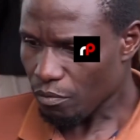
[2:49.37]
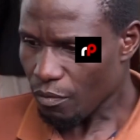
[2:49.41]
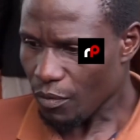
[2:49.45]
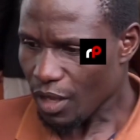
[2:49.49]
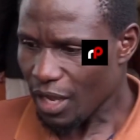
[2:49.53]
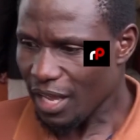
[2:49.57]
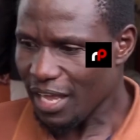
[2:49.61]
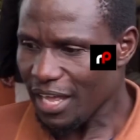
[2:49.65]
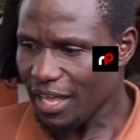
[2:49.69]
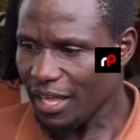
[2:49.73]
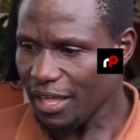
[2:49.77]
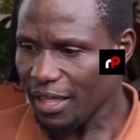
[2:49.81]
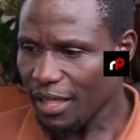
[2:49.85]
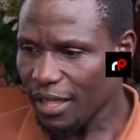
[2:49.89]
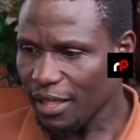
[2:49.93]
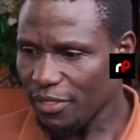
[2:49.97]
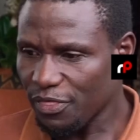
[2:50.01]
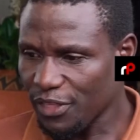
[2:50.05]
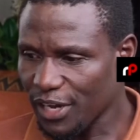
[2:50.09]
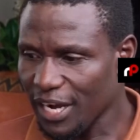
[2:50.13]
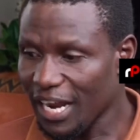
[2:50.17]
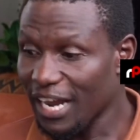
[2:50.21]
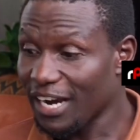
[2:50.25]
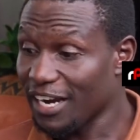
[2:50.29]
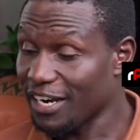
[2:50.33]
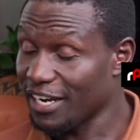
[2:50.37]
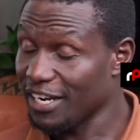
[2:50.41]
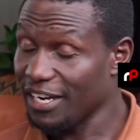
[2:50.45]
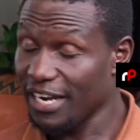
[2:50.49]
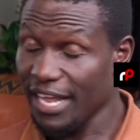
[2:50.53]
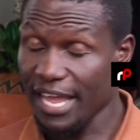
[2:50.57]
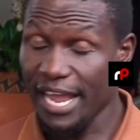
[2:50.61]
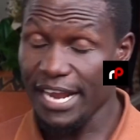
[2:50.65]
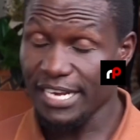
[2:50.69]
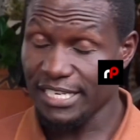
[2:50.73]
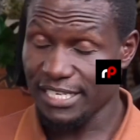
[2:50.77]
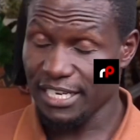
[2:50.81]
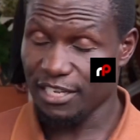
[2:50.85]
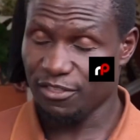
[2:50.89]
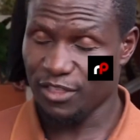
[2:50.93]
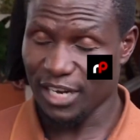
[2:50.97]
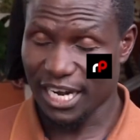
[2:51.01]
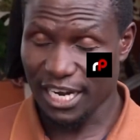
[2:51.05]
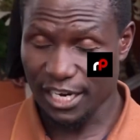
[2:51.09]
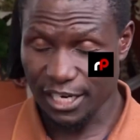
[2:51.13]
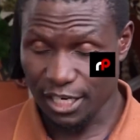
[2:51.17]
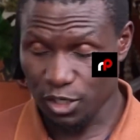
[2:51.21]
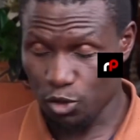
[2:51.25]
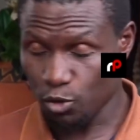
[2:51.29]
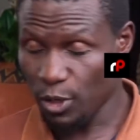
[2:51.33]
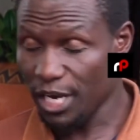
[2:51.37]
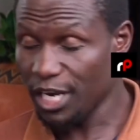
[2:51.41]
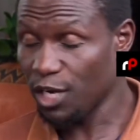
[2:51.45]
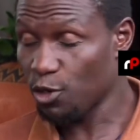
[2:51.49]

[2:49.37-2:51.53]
Eh, 380, 320